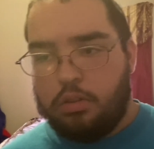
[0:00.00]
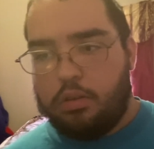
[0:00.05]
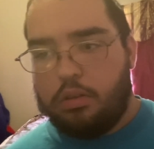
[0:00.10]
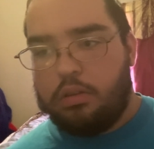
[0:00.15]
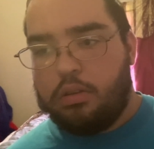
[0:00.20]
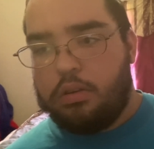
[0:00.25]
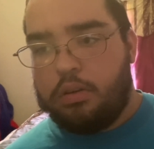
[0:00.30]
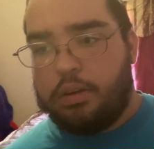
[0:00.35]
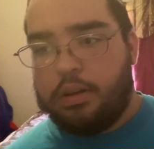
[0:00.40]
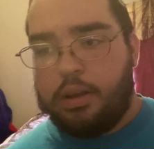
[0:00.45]

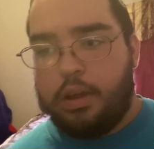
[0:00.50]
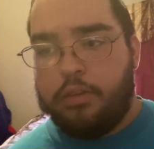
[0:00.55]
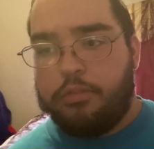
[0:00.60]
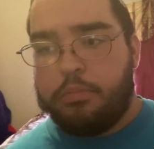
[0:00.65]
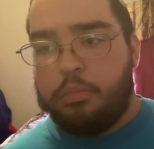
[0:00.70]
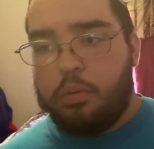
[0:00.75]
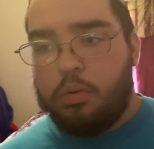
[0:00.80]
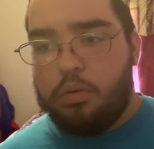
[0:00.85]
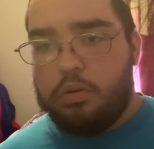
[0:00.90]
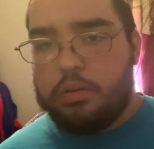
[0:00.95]
you can have
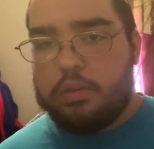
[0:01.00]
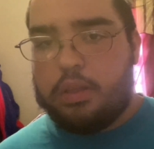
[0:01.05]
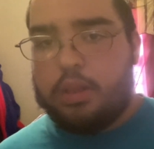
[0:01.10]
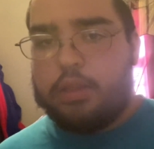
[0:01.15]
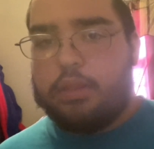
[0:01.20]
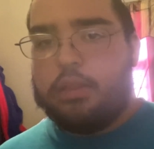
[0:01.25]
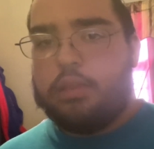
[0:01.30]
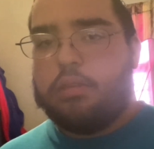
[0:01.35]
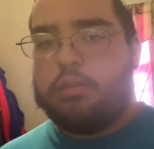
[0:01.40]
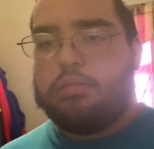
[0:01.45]
more
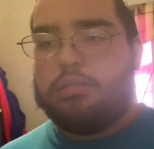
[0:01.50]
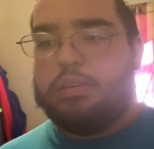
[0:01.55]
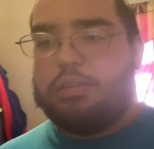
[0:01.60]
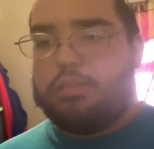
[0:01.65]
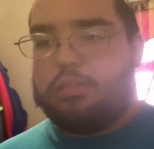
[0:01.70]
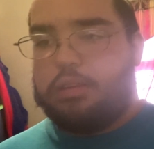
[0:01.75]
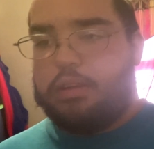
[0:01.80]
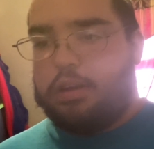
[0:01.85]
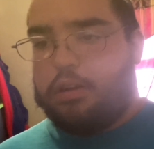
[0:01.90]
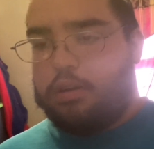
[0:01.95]
than
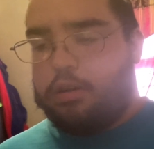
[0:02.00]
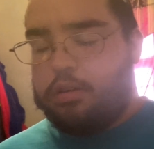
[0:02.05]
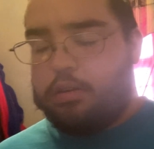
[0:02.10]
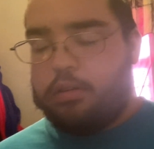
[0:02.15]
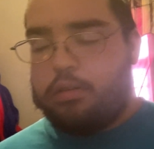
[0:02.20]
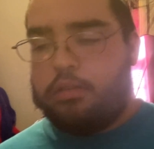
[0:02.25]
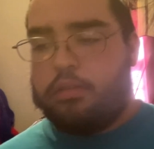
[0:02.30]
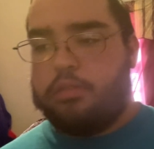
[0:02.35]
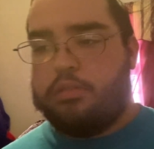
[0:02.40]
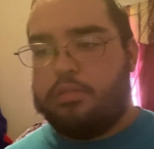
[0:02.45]
60
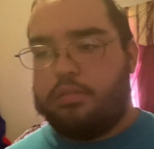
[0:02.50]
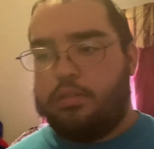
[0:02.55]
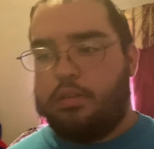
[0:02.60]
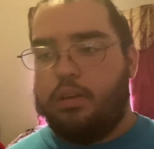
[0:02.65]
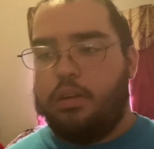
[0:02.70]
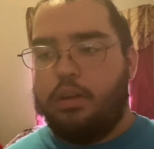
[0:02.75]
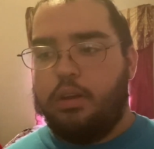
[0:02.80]
cards.